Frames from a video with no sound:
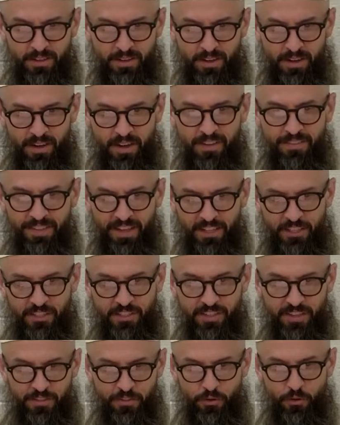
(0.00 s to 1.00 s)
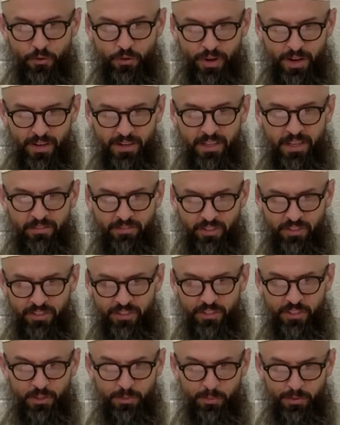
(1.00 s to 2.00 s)
And that's in the Quran. Gives
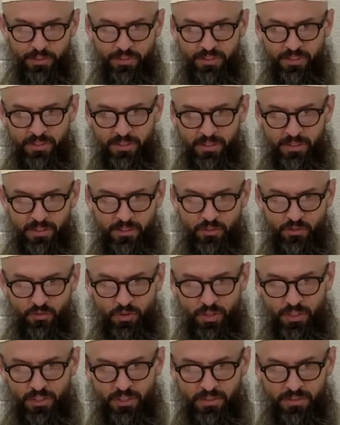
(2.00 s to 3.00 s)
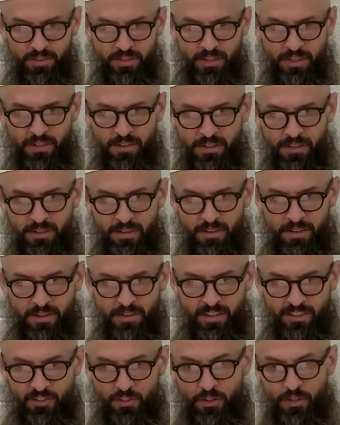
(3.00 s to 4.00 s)
us explicit instruction there
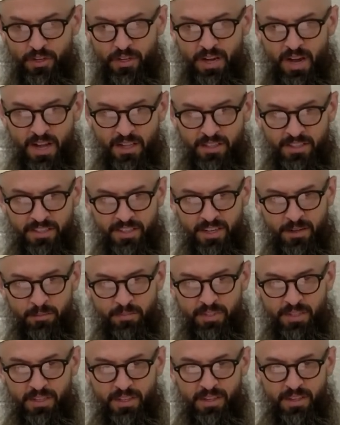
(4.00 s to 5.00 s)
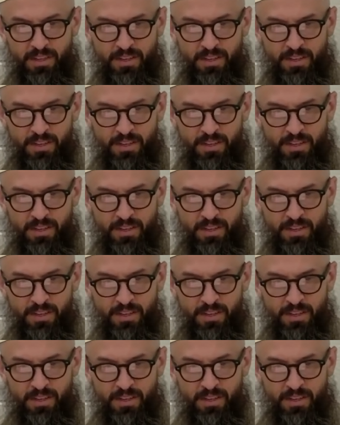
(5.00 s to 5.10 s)
as to the concept.